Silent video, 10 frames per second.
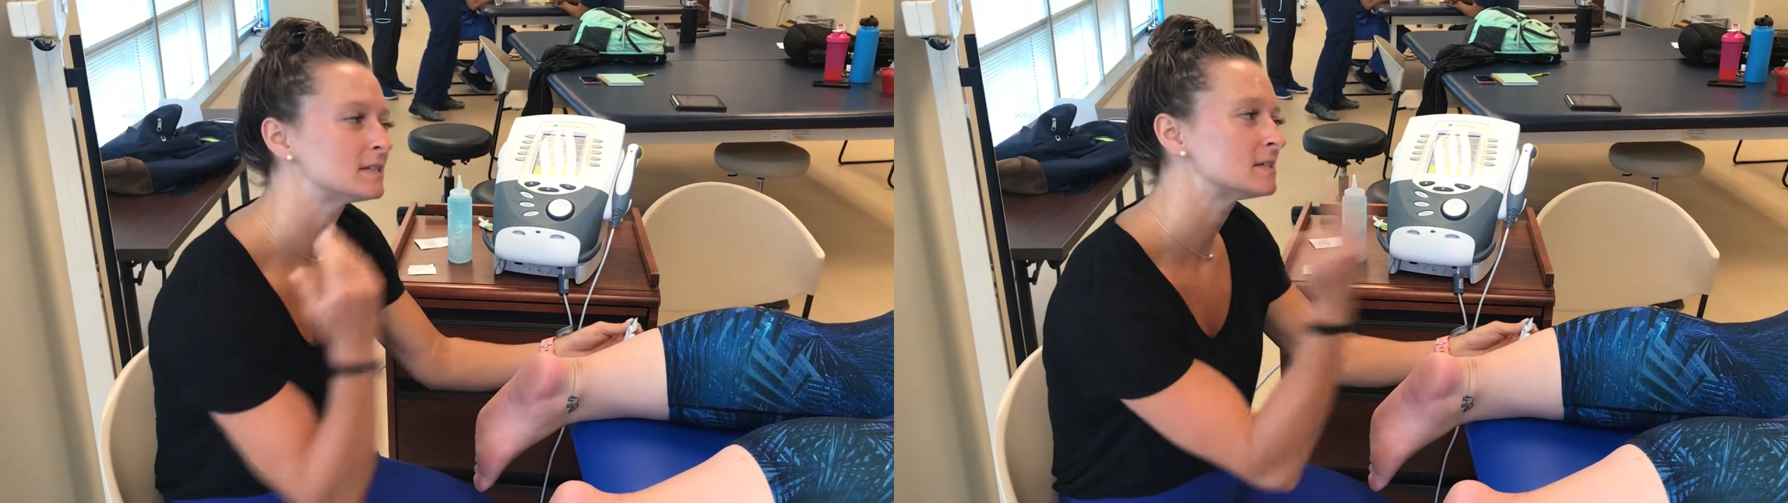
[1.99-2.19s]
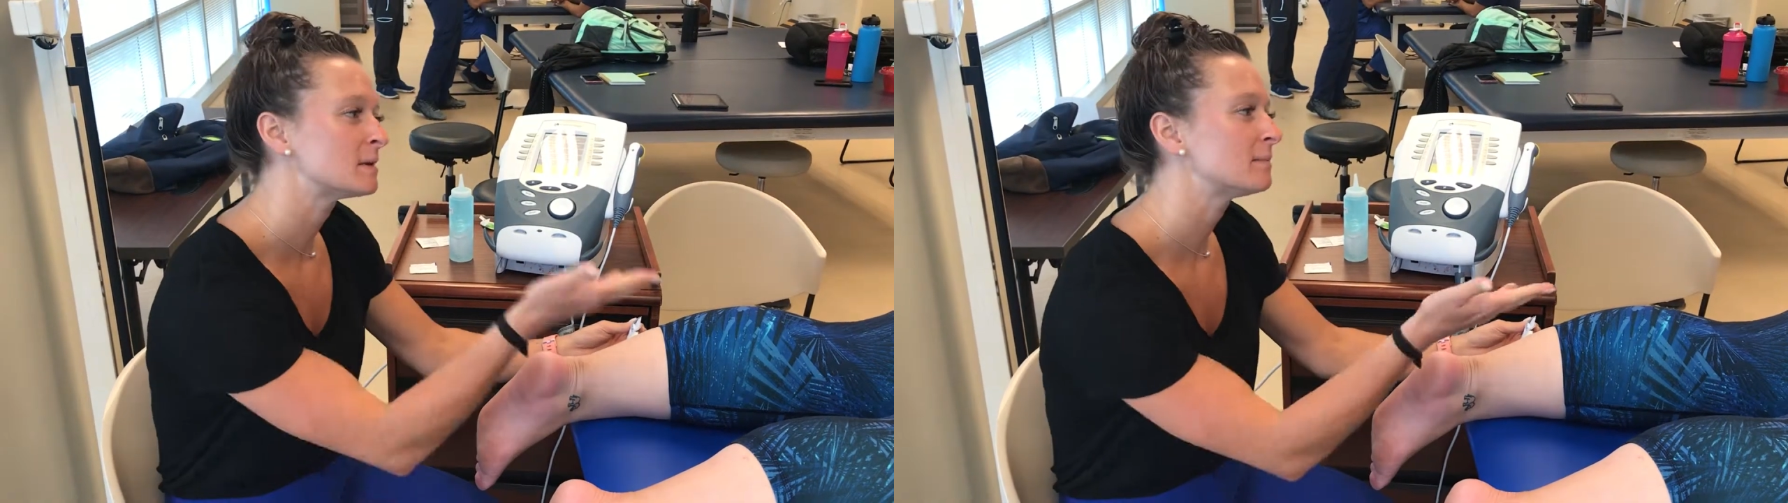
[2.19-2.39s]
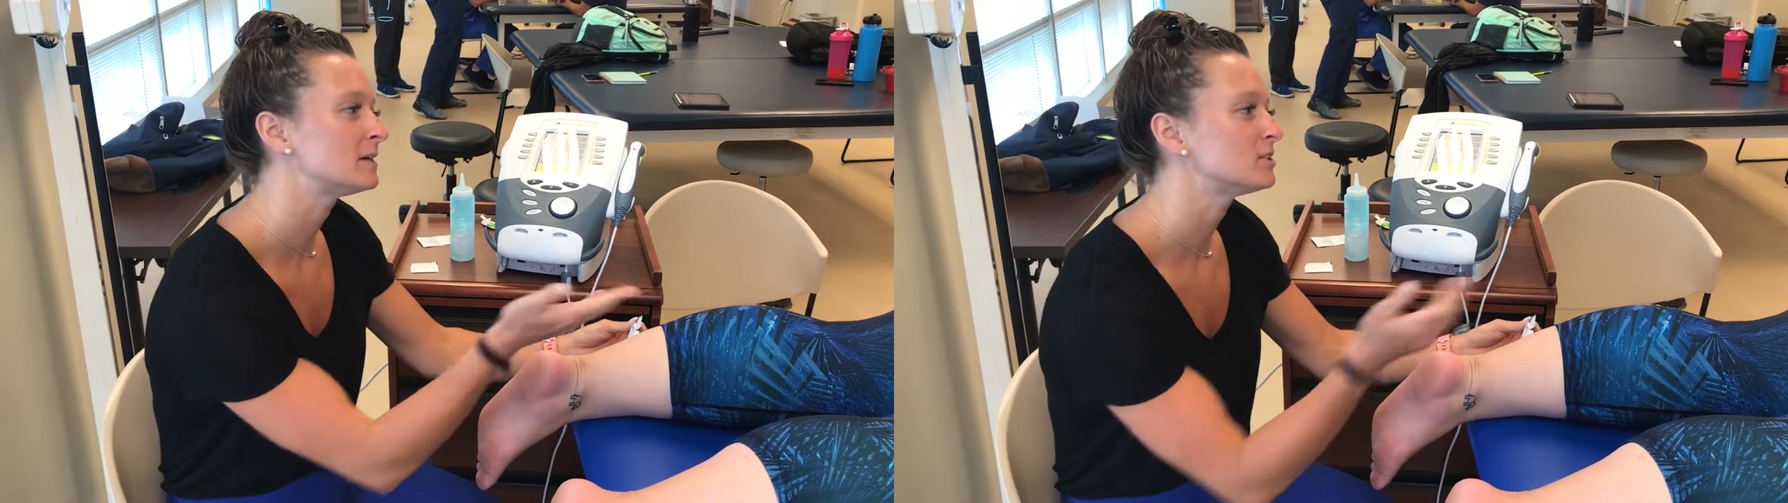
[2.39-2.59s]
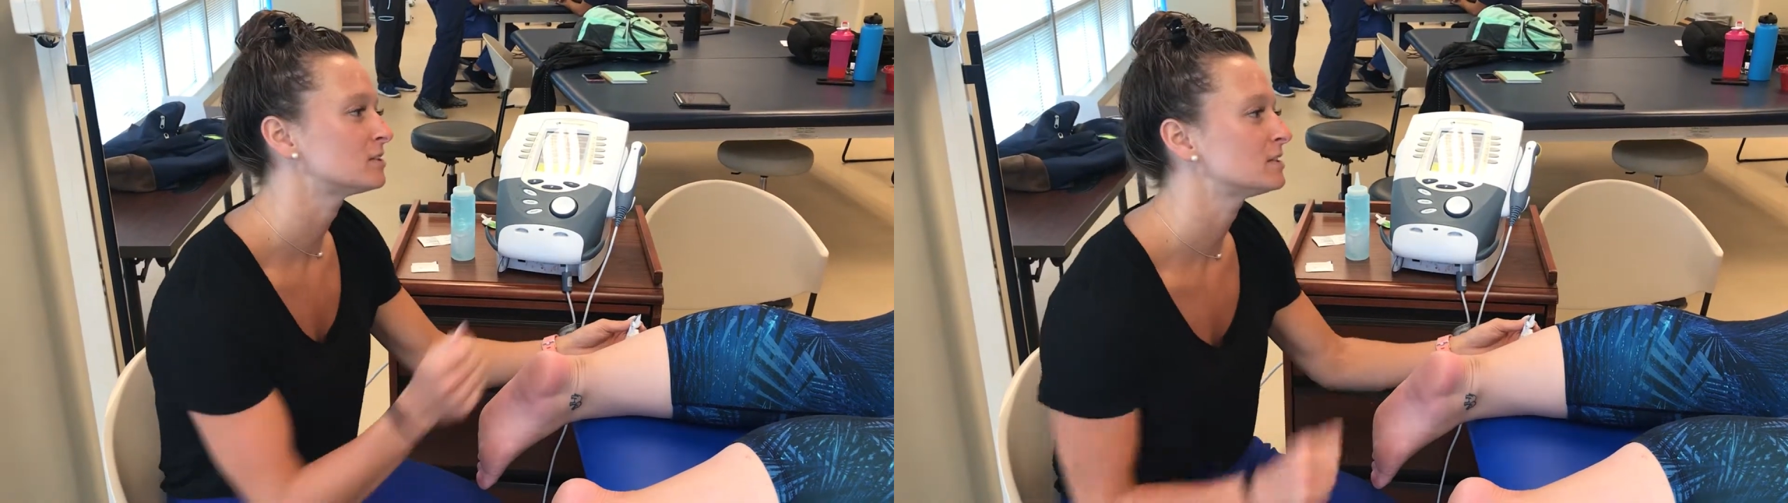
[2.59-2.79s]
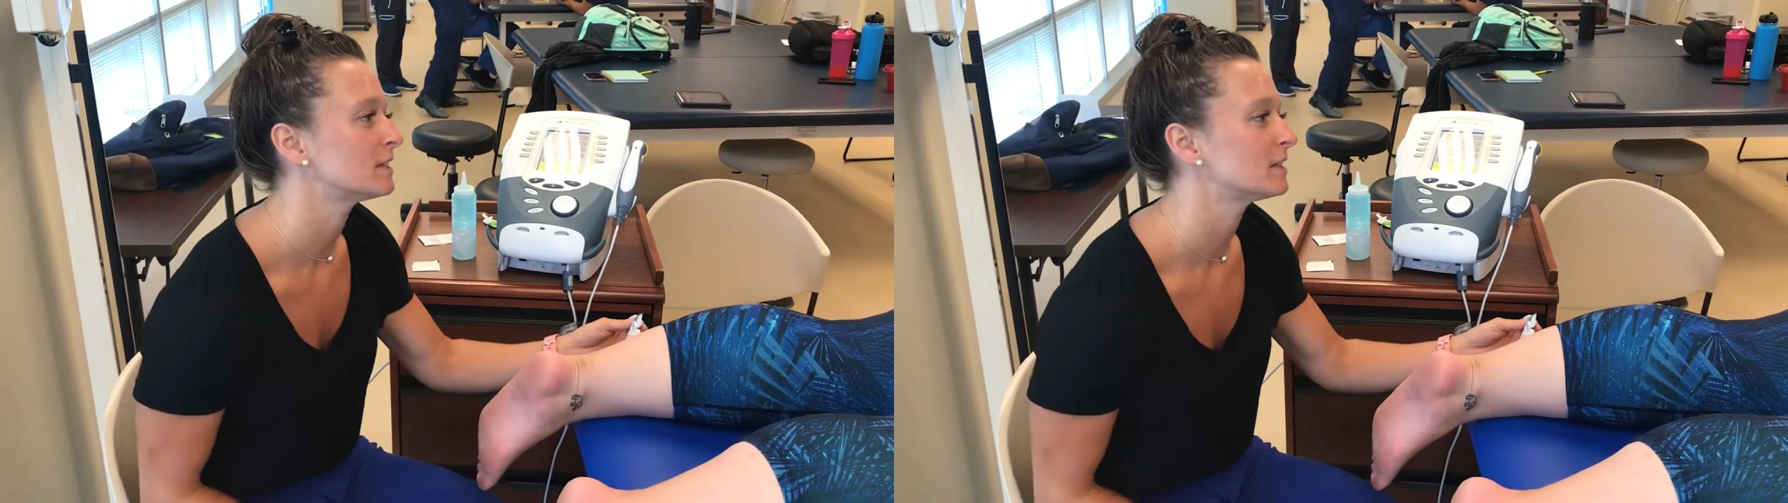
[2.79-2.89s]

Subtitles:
This is my patient